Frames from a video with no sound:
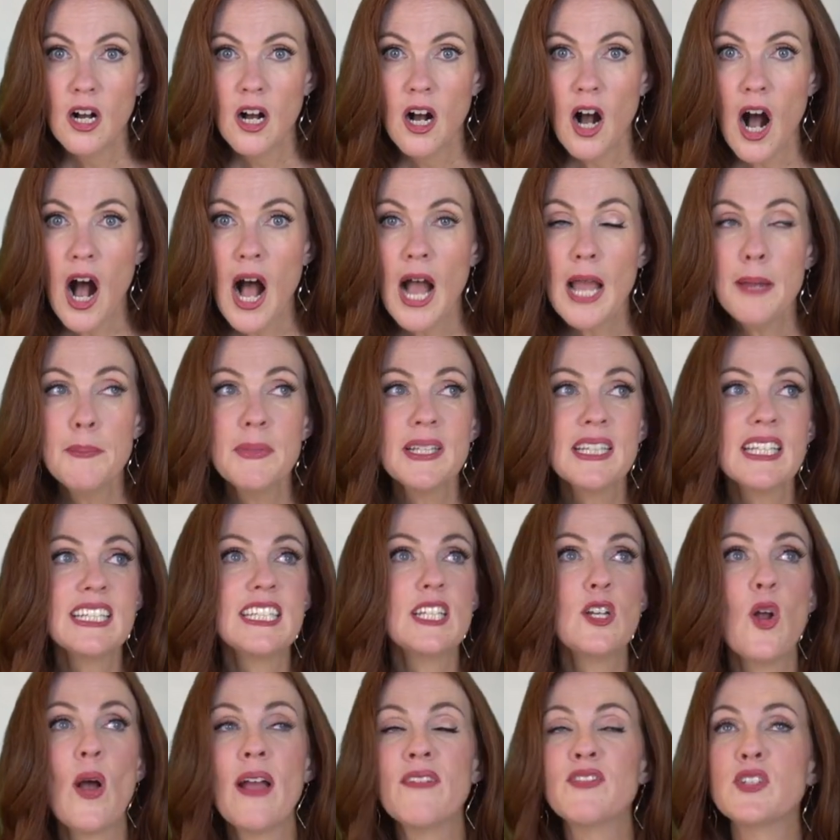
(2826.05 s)
I'm in like
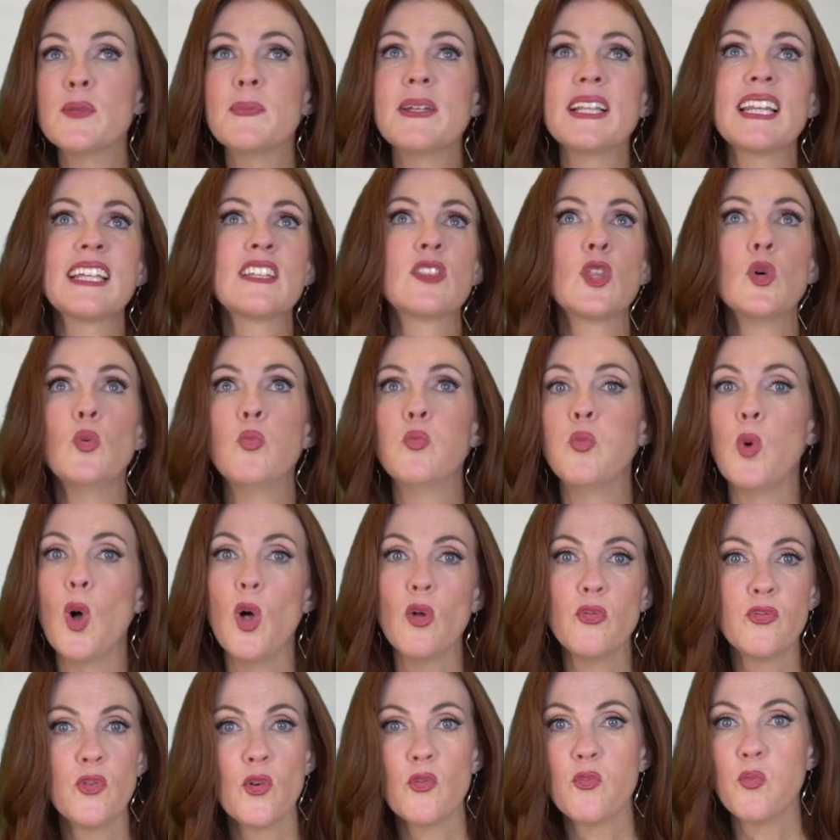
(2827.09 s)
I have to be like the
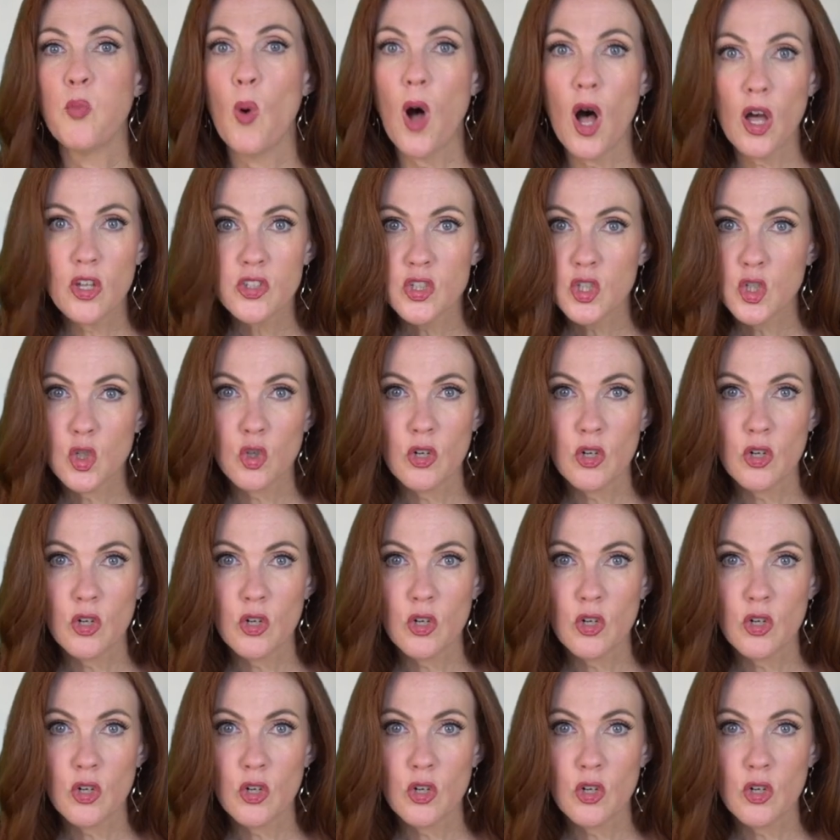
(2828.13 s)
Wolf of Wall Street.